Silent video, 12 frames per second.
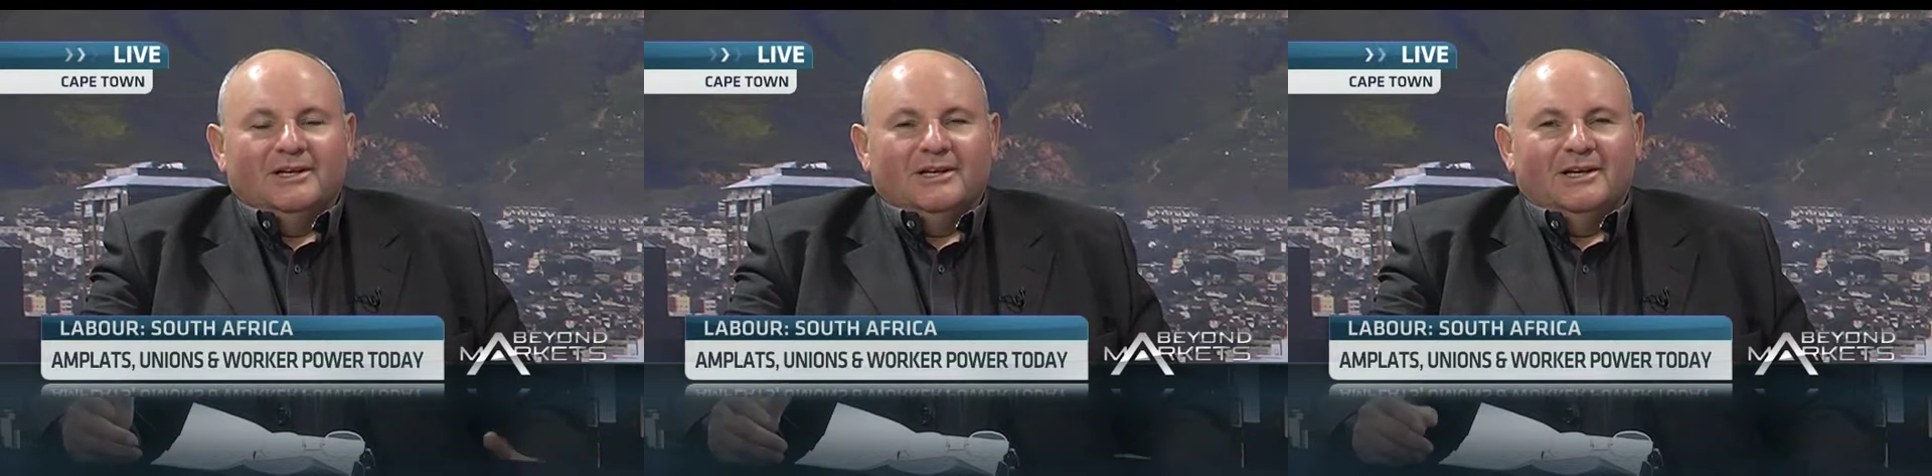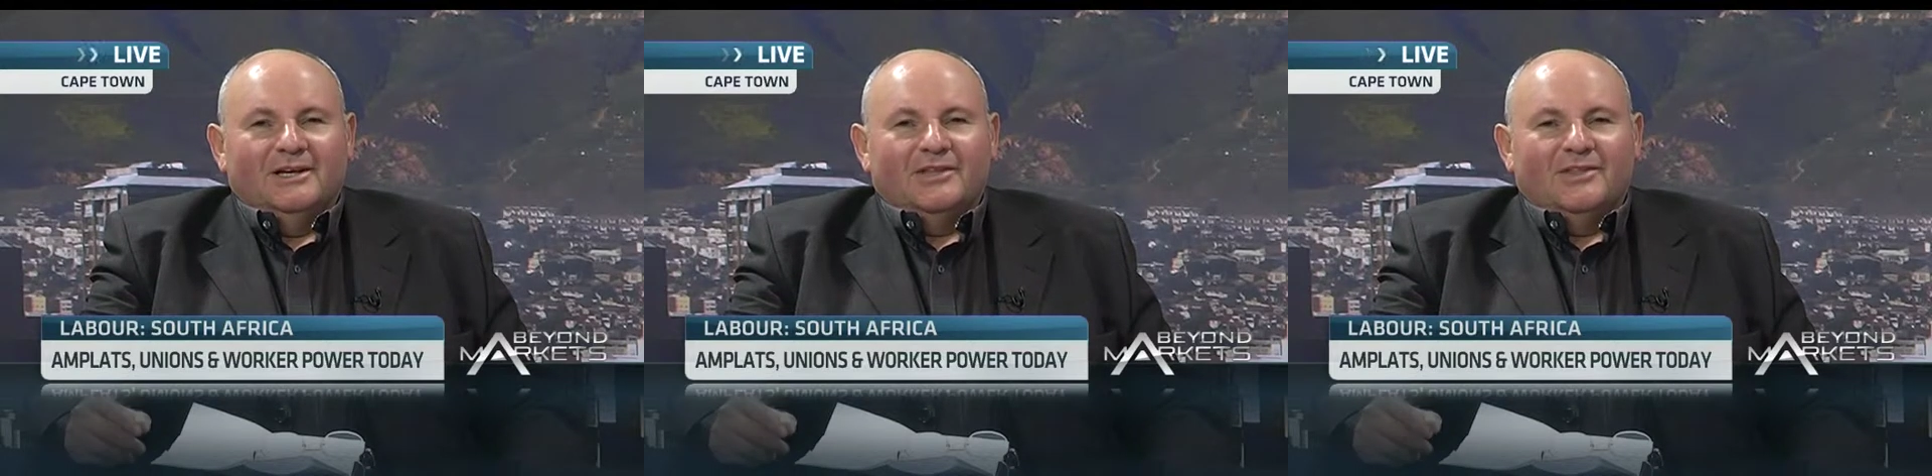
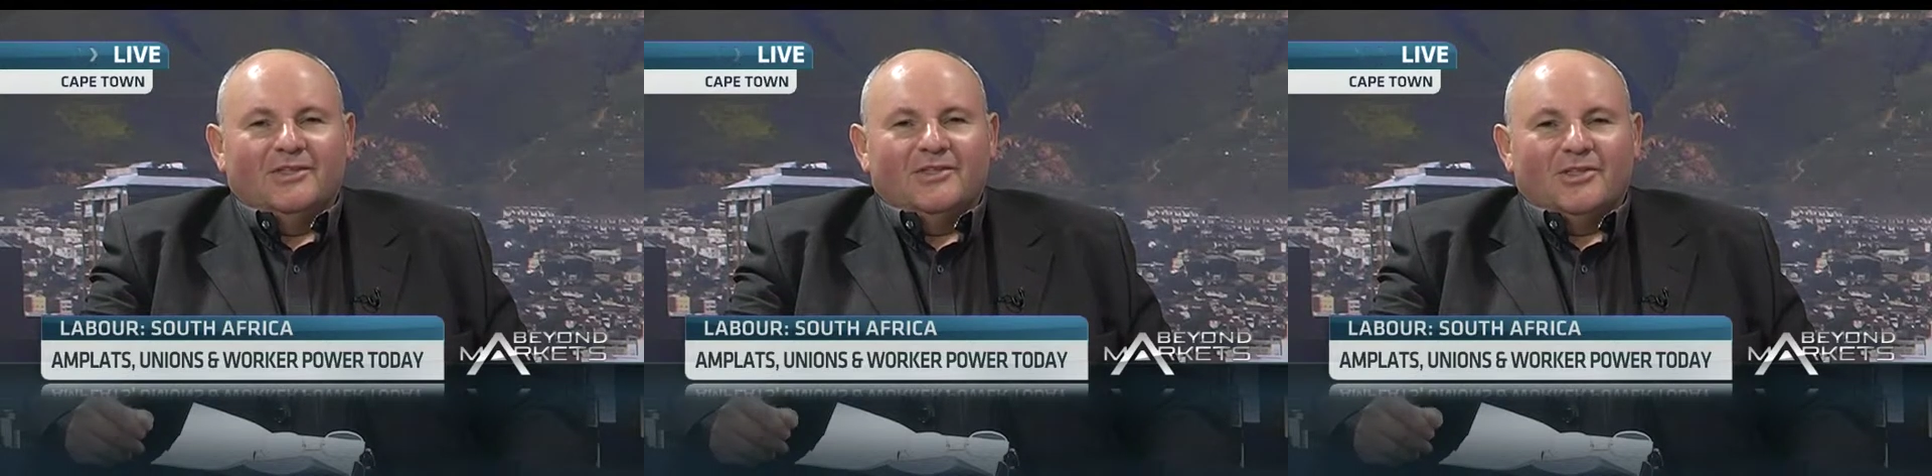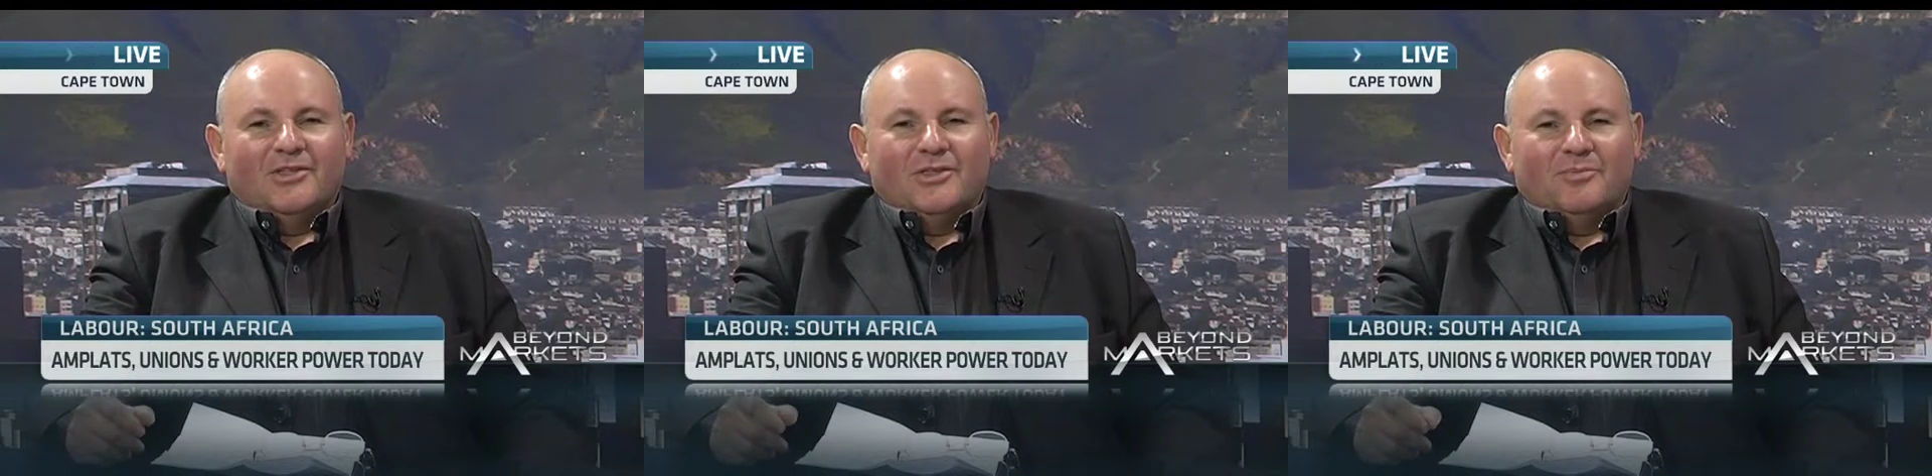Uh,
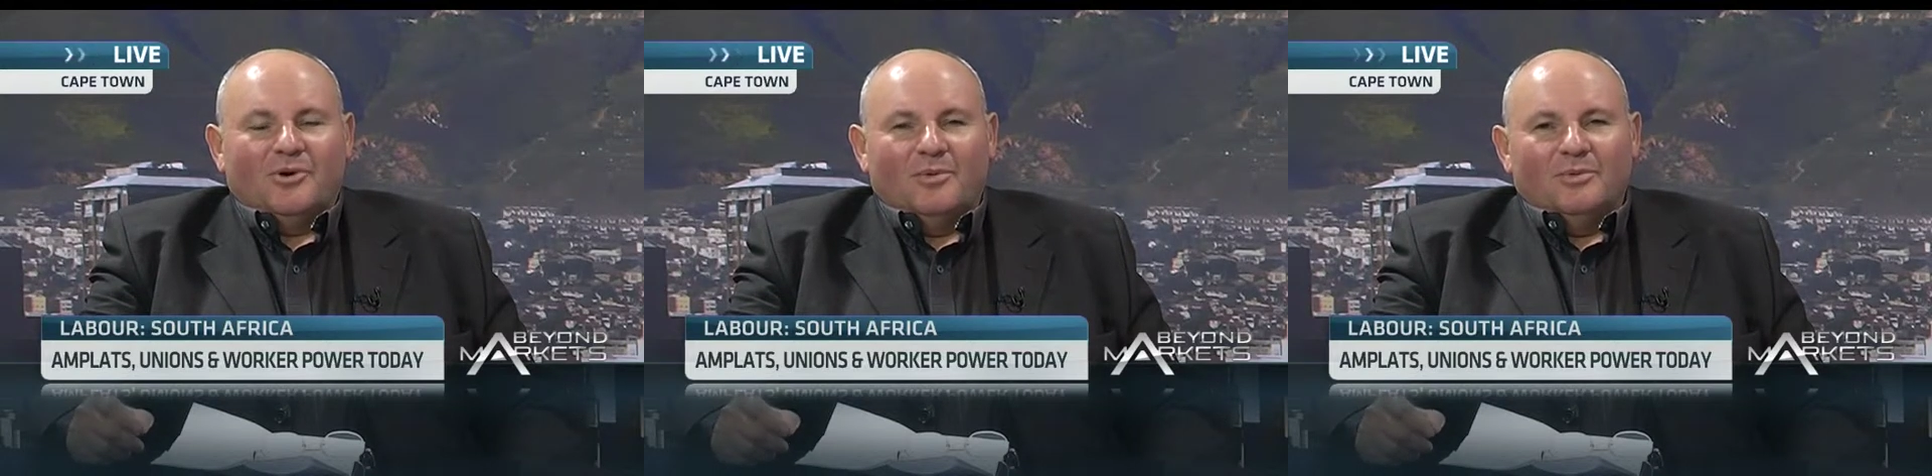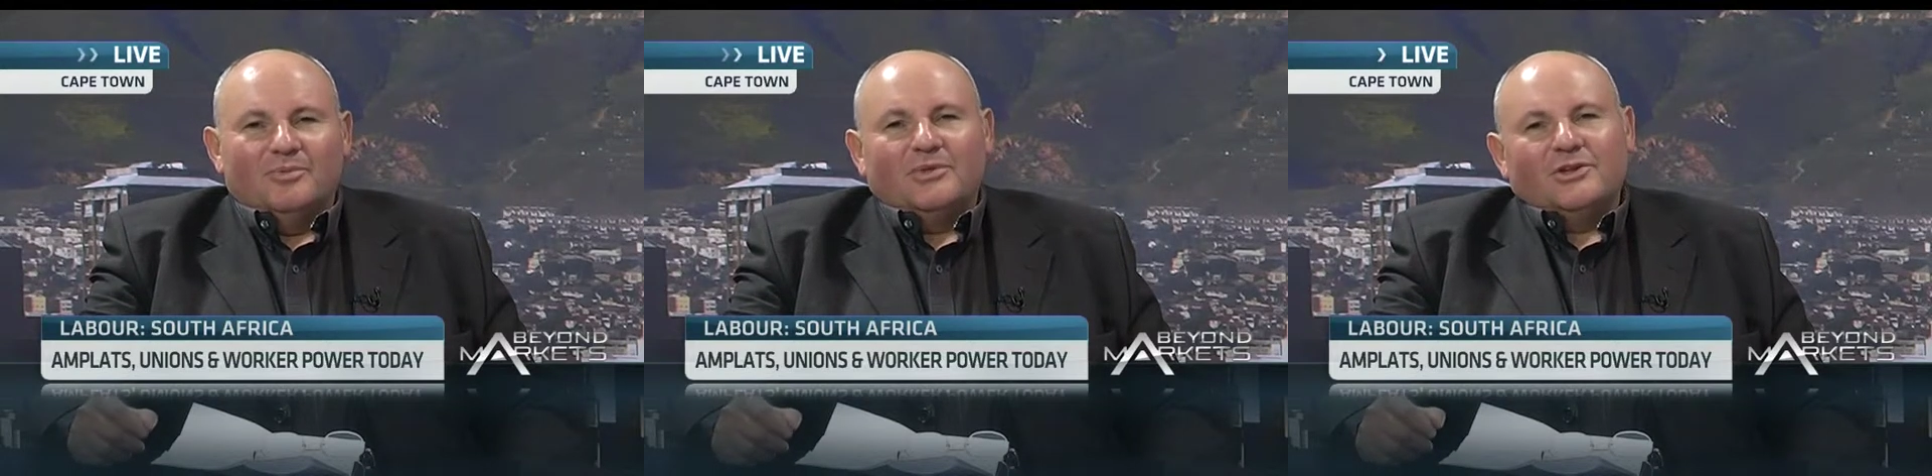the, the
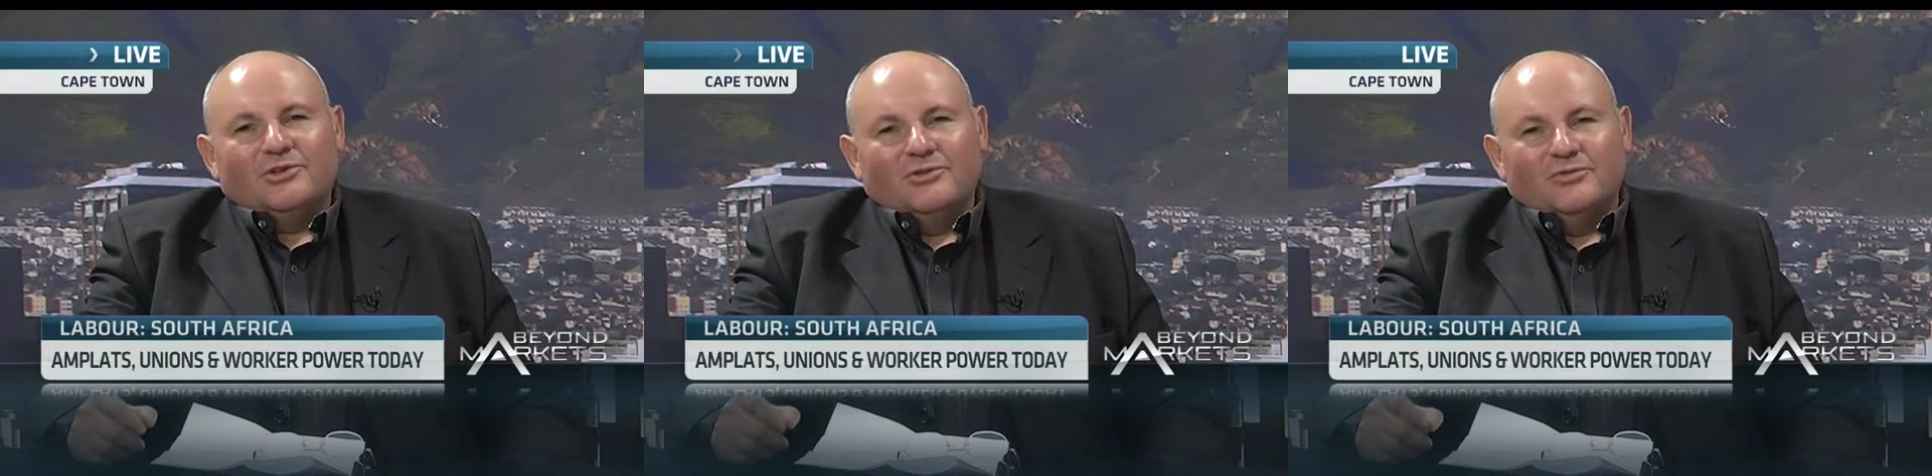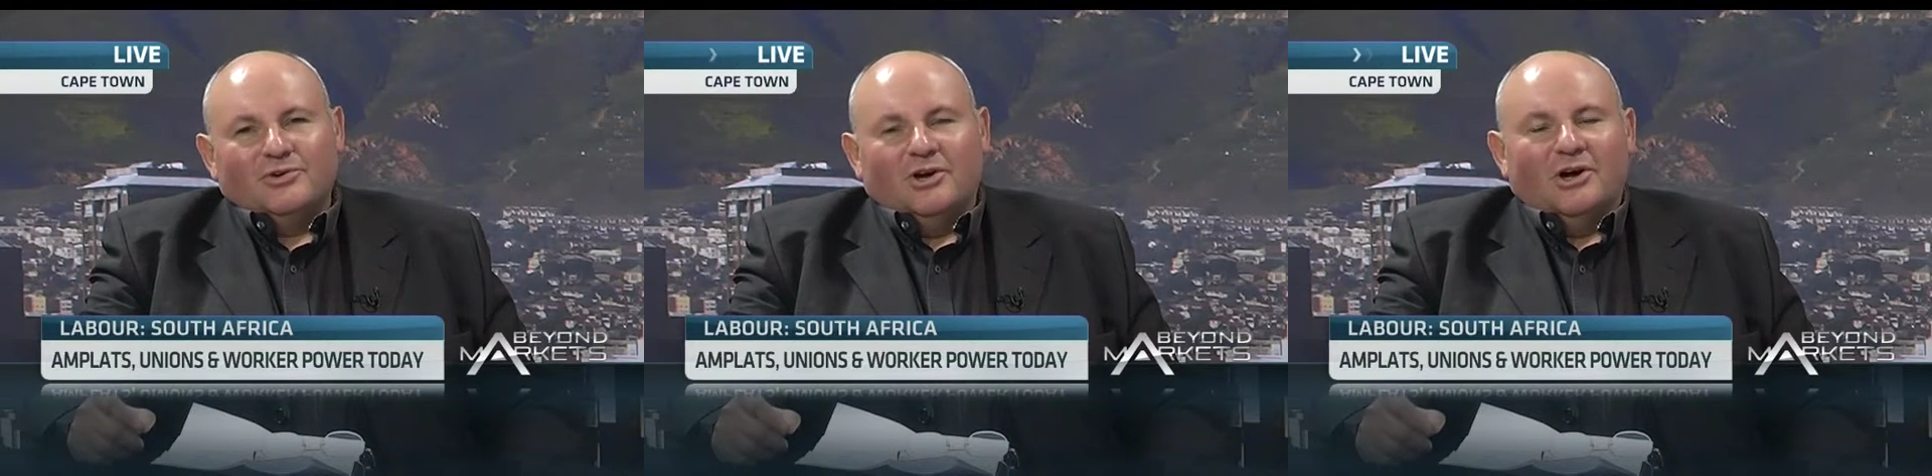problem that
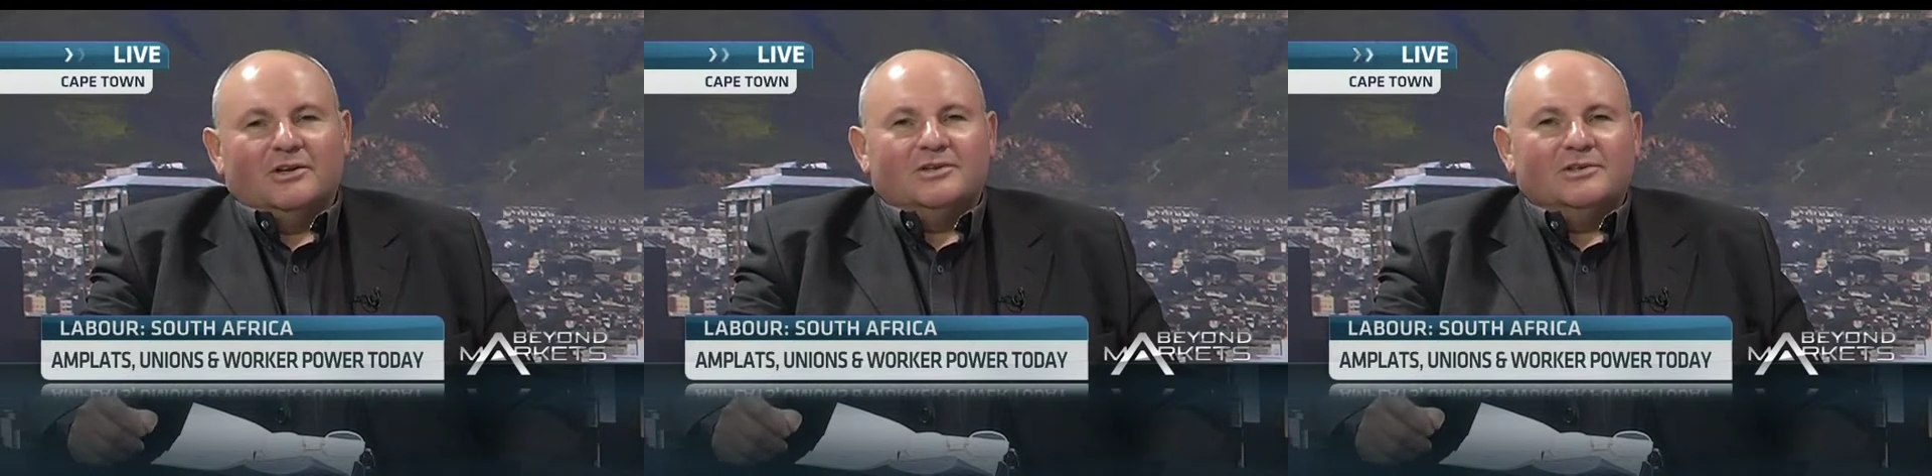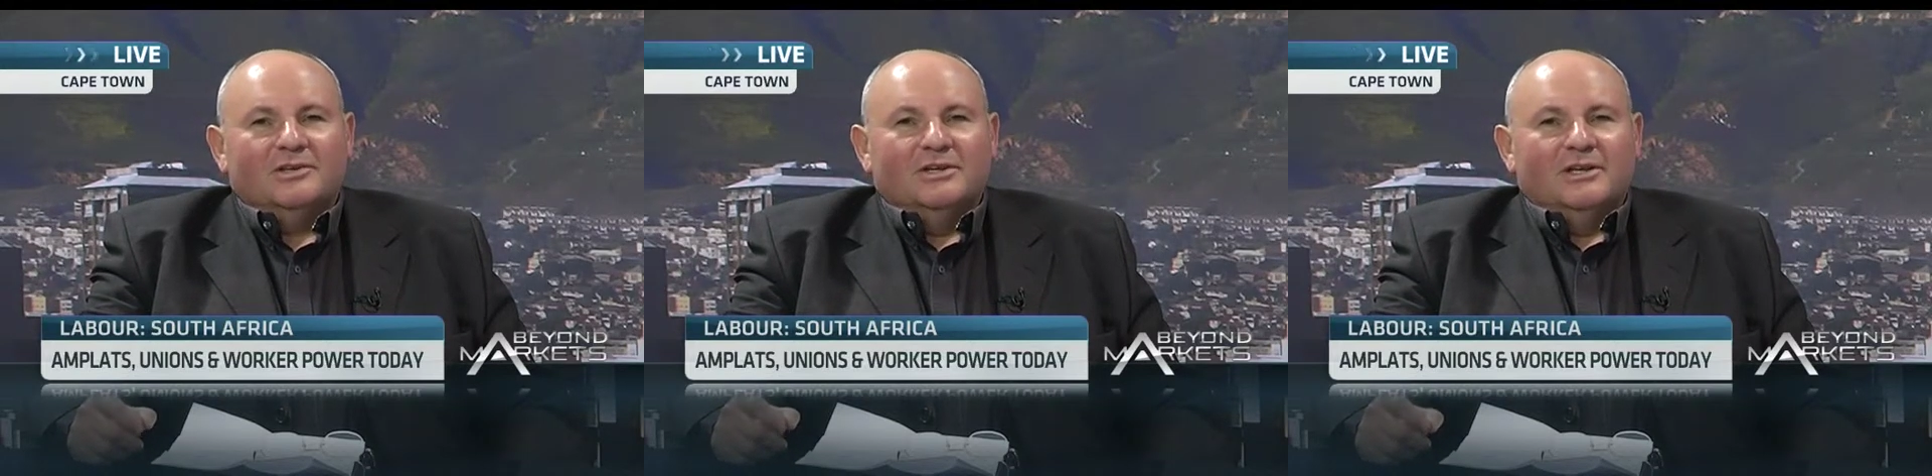you've got